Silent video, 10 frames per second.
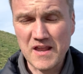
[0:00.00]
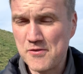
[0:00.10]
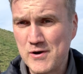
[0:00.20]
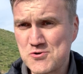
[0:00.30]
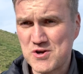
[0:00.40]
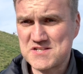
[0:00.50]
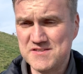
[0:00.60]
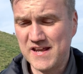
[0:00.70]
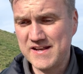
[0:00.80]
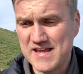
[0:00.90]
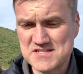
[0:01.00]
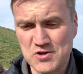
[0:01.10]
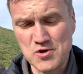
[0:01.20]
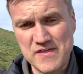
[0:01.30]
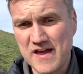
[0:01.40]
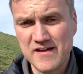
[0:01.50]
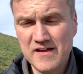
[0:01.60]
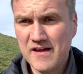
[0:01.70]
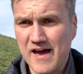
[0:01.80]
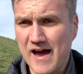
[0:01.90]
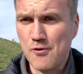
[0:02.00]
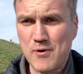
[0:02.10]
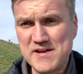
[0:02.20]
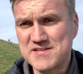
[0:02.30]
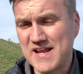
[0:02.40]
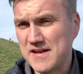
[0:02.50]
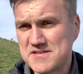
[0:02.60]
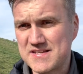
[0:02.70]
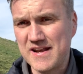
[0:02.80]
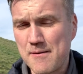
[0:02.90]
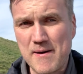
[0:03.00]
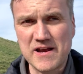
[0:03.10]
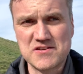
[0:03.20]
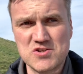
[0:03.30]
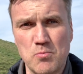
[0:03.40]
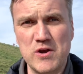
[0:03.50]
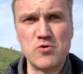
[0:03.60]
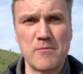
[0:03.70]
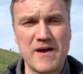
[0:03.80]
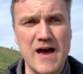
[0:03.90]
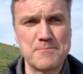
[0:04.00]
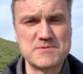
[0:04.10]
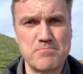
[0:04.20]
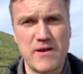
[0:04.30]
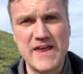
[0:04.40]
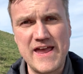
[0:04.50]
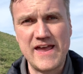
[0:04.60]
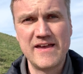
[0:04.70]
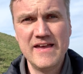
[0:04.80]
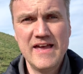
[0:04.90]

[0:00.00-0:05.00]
they're interested in is another right-centred centre-back, someone who can perhaps play,